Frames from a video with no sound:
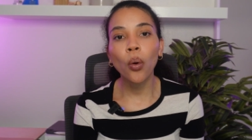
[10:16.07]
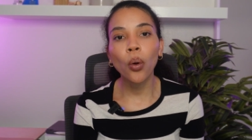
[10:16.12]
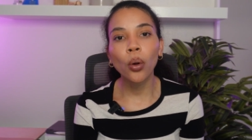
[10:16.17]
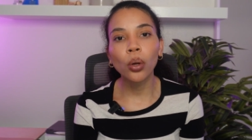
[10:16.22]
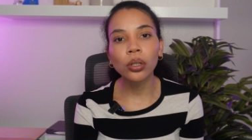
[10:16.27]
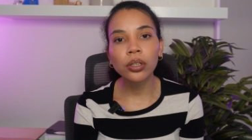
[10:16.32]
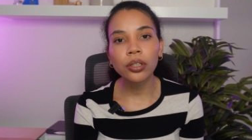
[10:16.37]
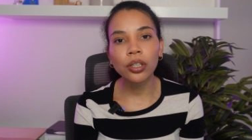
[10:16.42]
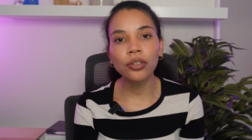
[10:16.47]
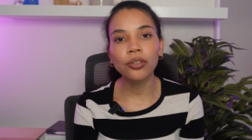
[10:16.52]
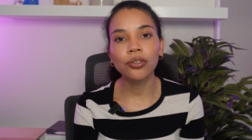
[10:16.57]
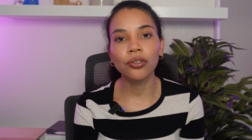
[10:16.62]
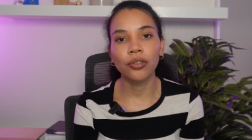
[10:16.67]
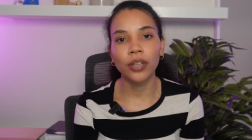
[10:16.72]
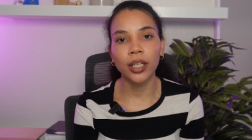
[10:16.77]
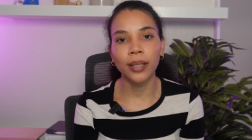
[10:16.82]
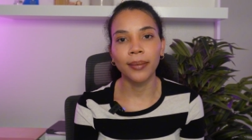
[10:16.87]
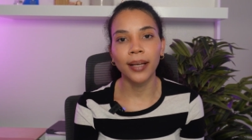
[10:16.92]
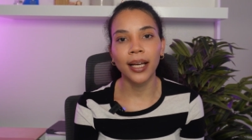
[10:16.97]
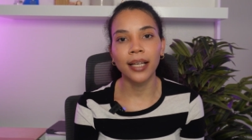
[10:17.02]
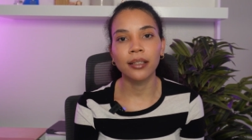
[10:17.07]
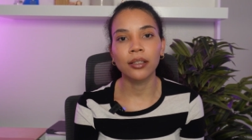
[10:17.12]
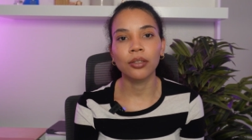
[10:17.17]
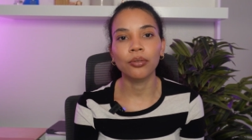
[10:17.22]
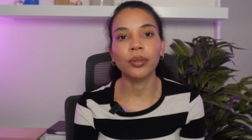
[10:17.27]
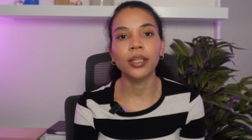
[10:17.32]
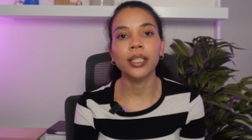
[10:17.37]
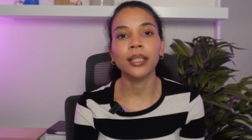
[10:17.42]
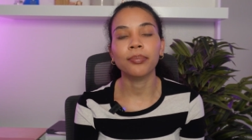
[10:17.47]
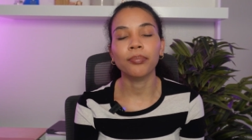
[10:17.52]
also streamlines
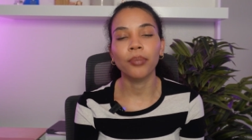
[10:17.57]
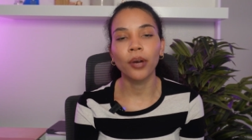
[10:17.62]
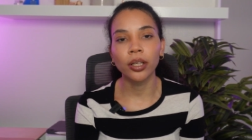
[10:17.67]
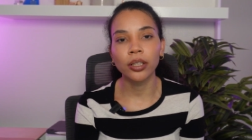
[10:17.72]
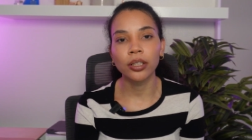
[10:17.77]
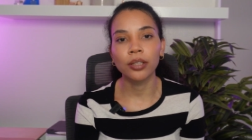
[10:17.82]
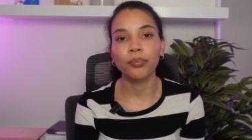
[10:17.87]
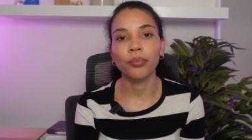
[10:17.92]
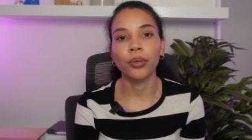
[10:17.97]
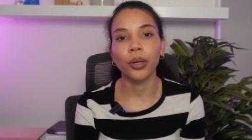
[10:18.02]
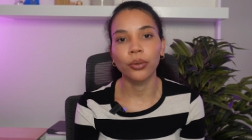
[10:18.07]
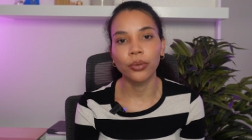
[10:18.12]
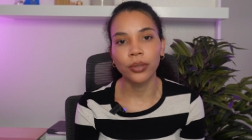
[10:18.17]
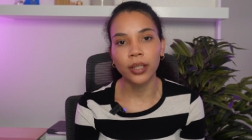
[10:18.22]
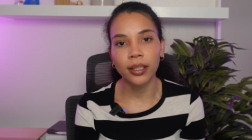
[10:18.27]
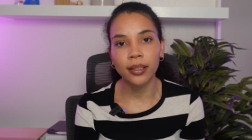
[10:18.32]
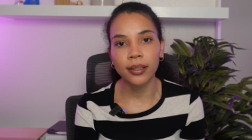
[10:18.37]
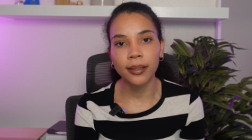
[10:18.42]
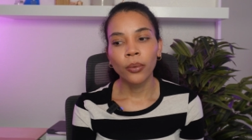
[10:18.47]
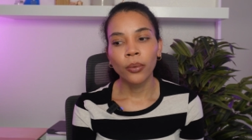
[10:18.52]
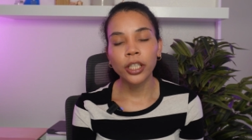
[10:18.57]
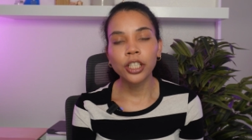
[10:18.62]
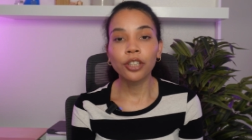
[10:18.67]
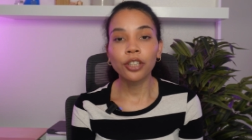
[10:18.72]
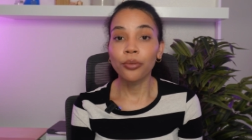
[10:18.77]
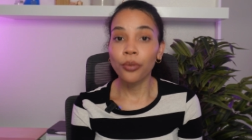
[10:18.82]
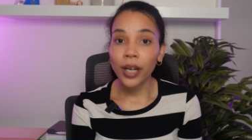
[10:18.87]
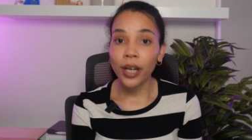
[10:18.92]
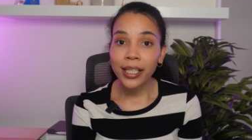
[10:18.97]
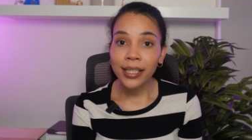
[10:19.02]
the response process, which
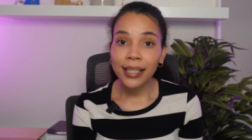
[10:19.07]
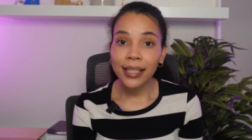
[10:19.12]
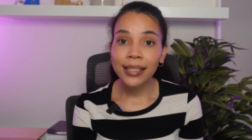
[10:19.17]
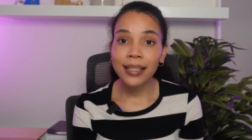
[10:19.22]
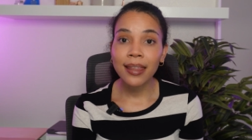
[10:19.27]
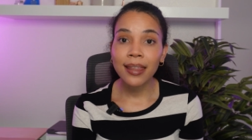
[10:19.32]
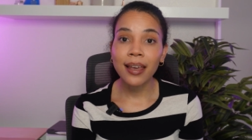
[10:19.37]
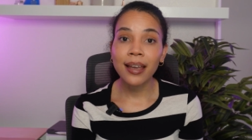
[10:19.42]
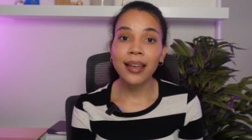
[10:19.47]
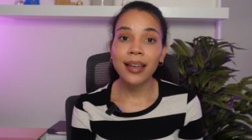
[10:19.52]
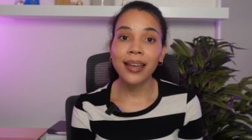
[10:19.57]
addresses the